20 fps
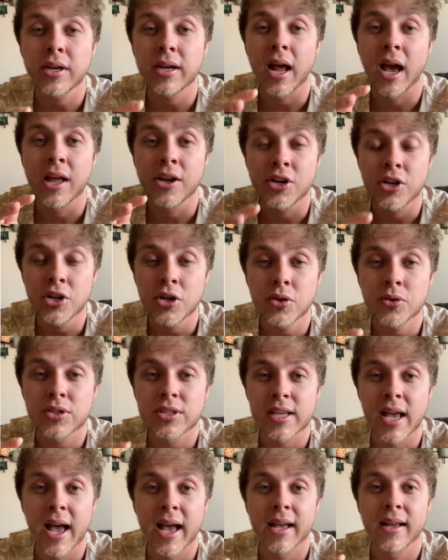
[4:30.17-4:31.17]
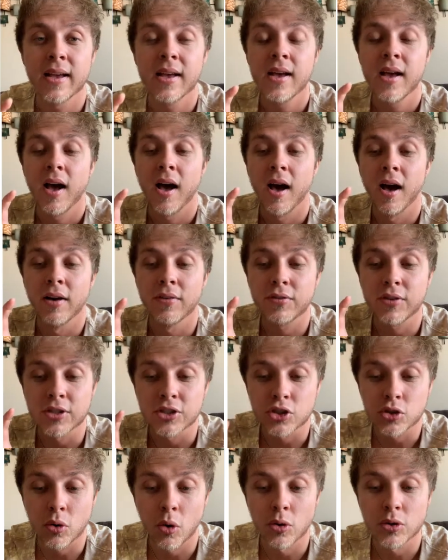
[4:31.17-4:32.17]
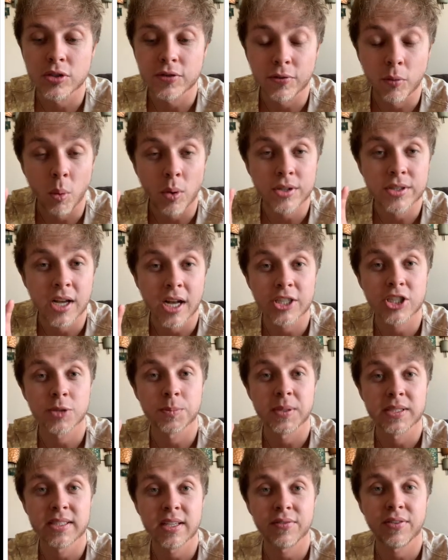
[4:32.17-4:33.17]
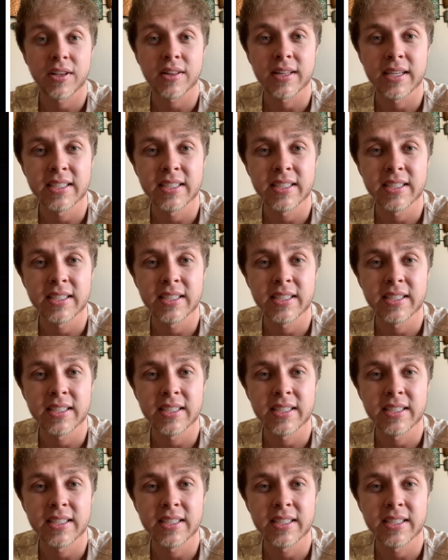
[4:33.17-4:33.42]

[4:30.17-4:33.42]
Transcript: a new set of controls for touch specifically.